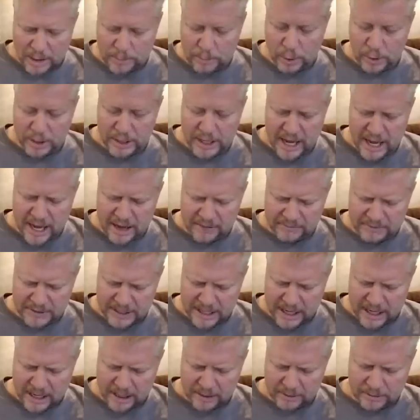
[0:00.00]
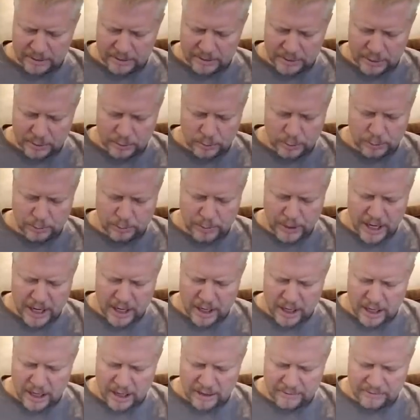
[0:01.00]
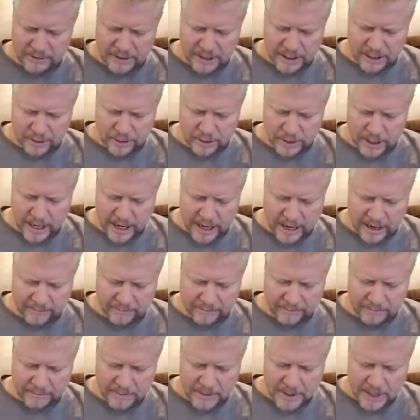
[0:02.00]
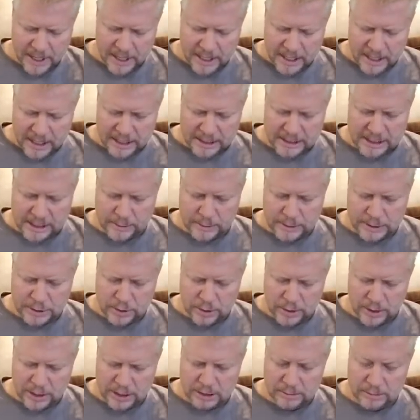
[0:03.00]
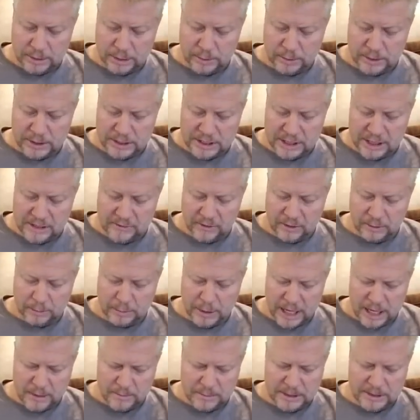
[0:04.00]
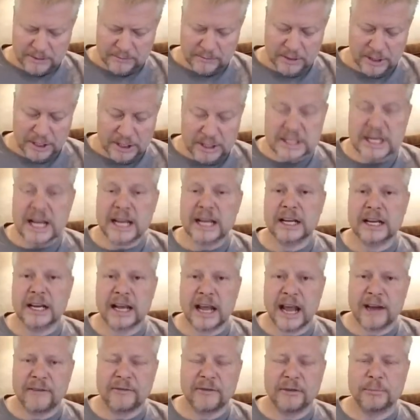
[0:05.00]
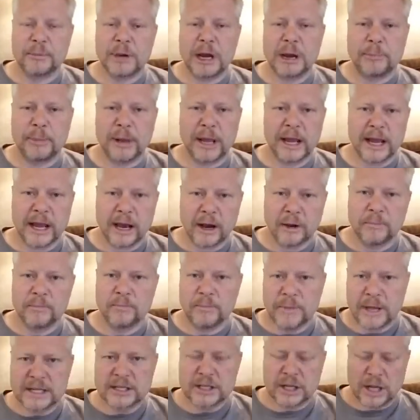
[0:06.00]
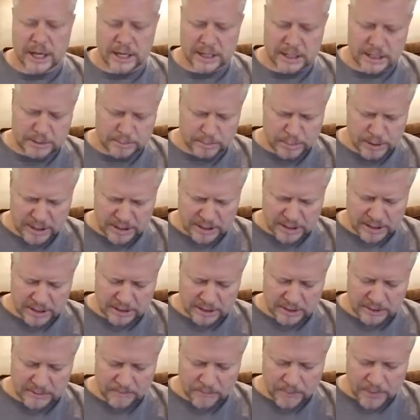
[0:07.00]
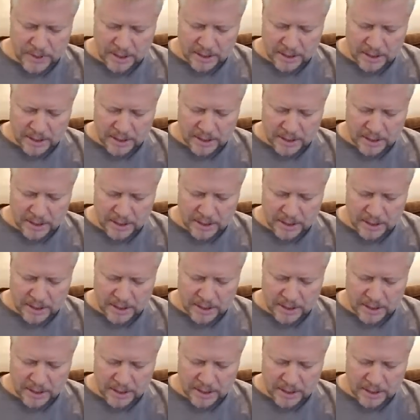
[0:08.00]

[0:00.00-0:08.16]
I put half down, then would pay off the other half, as I was going to be receiving payments for the second half of my payout. That's on his business.